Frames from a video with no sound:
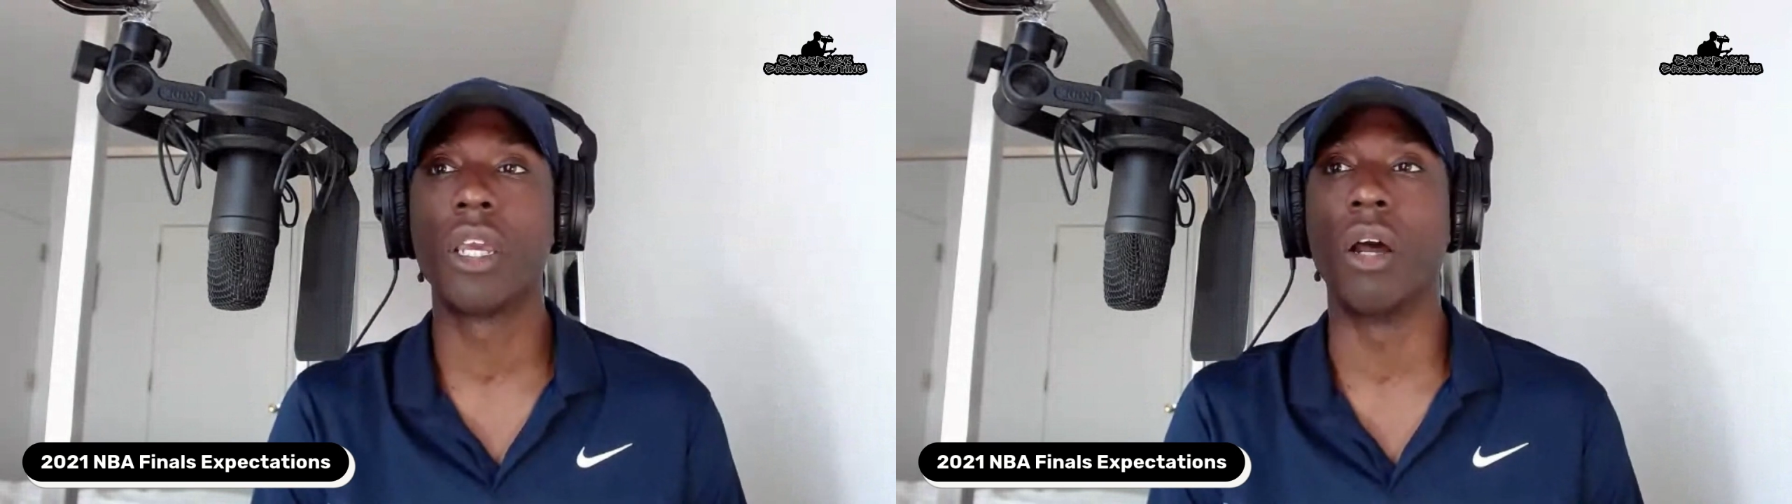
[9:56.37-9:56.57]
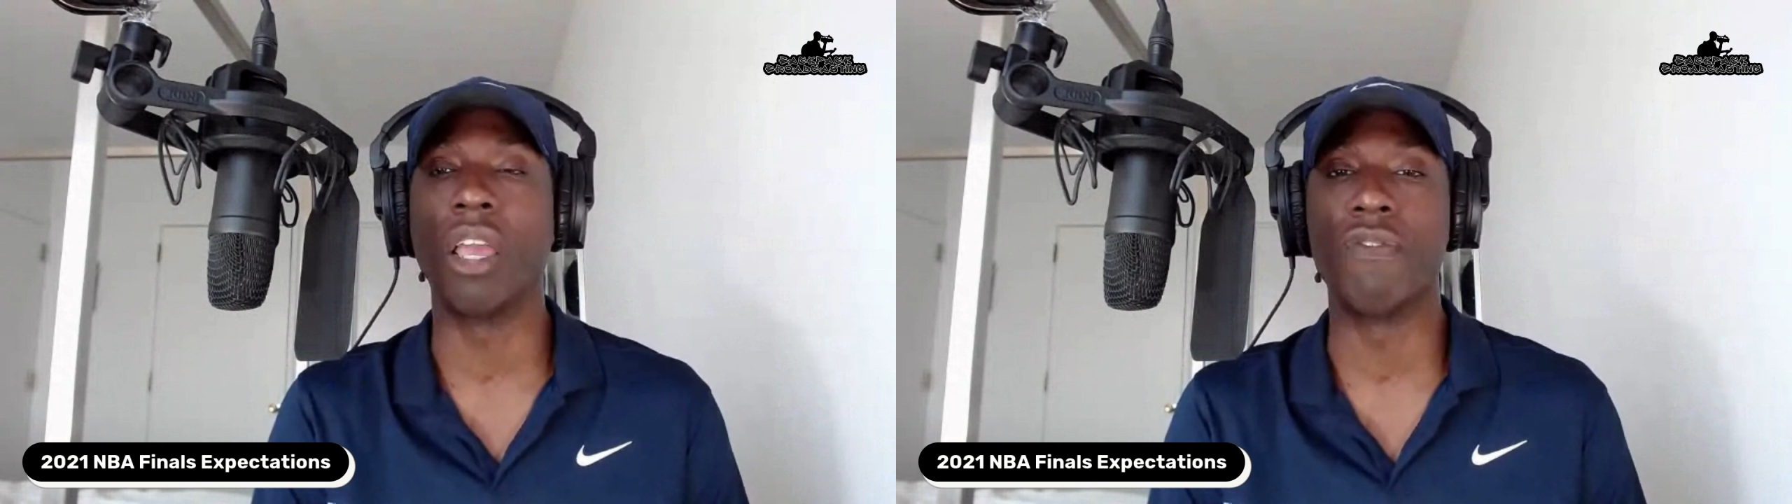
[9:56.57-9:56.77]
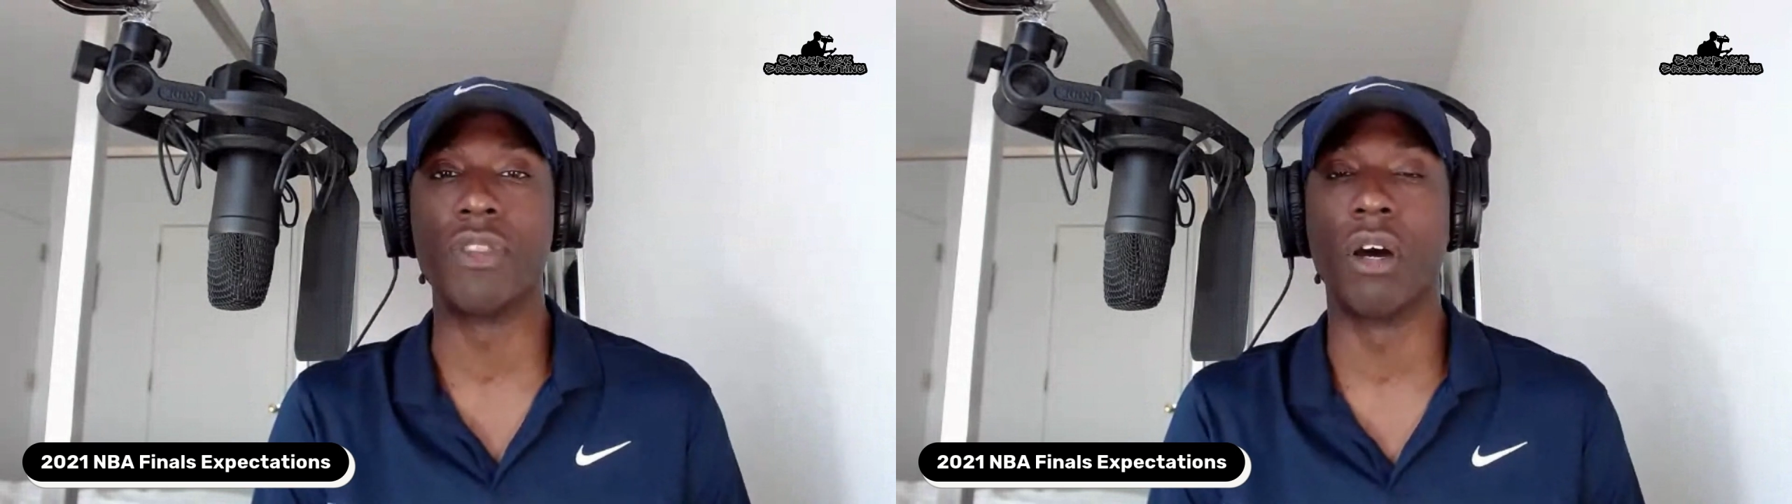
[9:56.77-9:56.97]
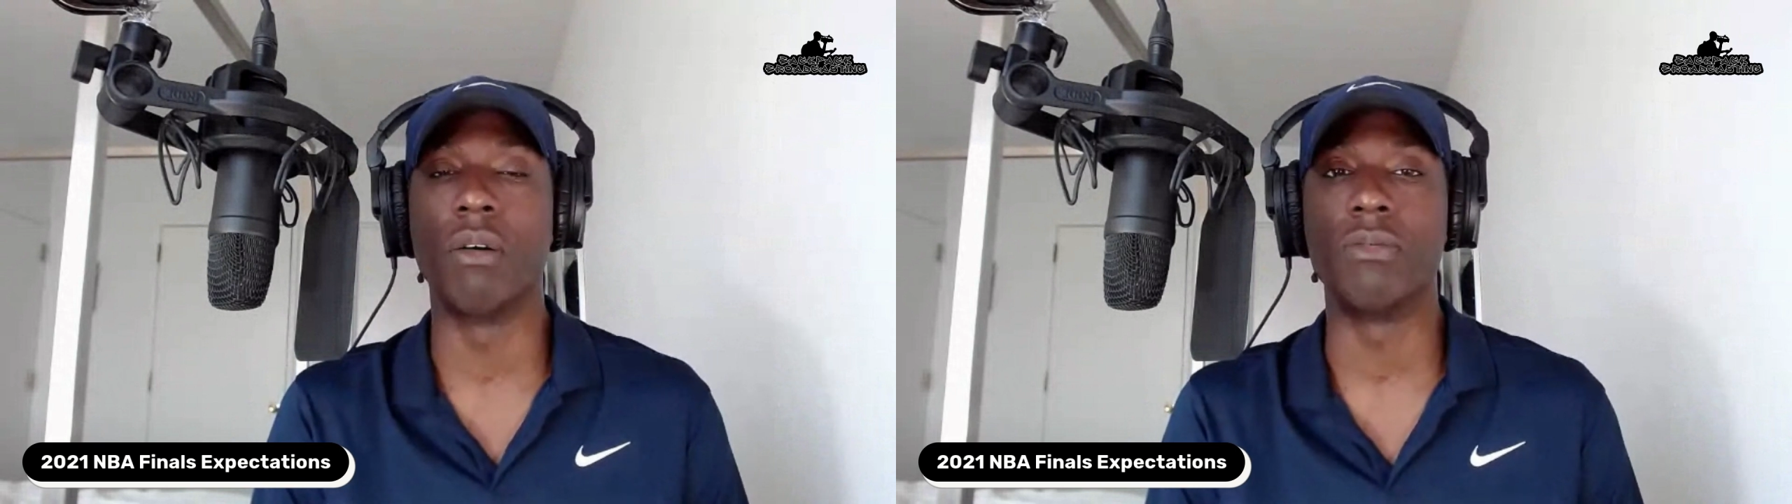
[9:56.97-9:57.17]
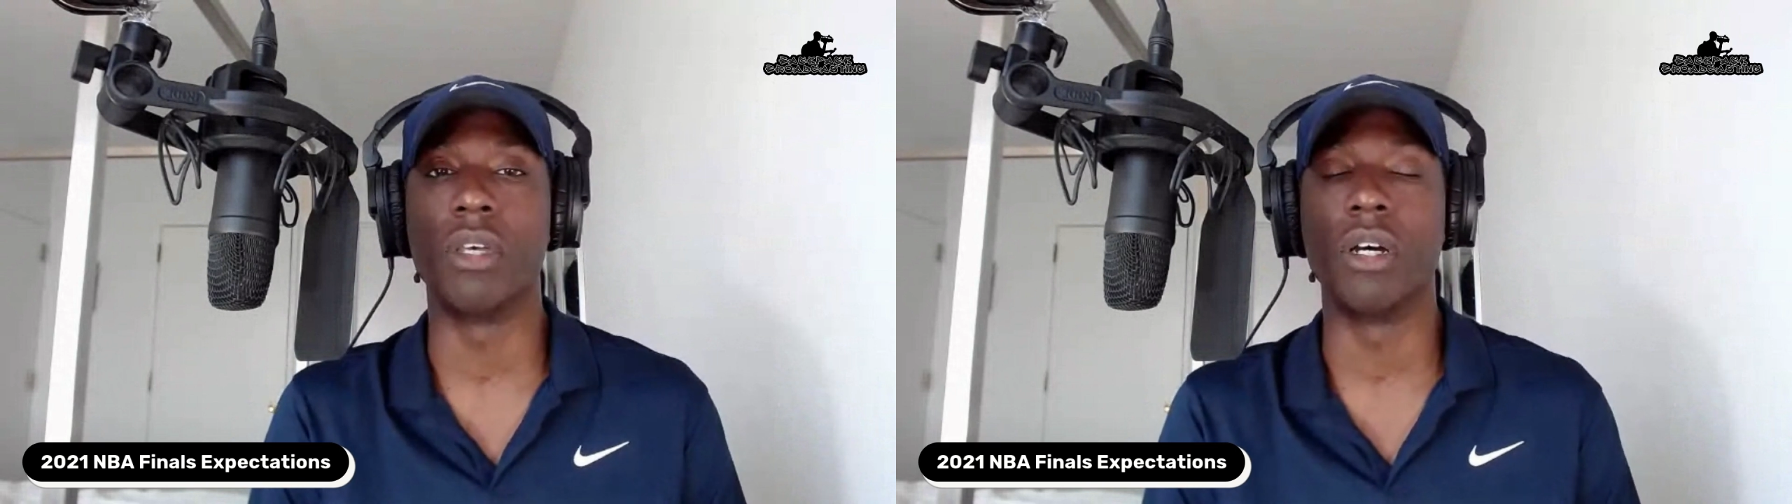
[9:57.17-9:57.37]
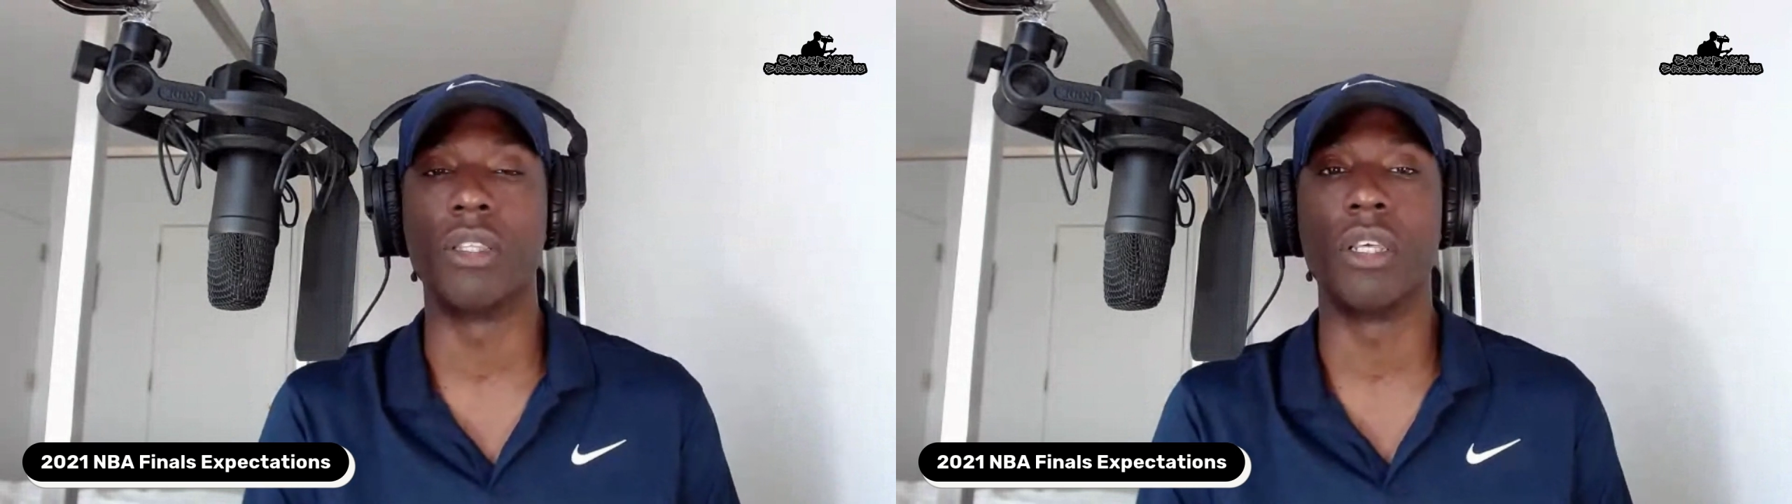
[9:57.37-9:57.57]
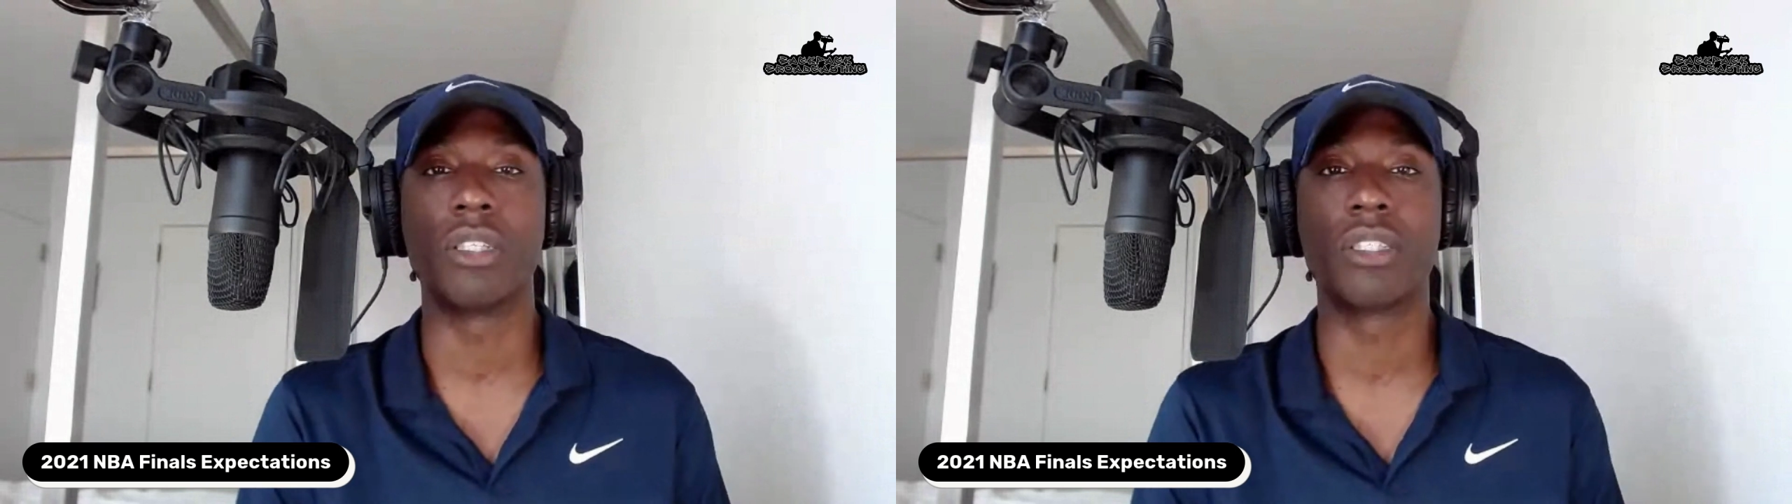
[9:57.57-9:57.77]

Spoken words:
even though the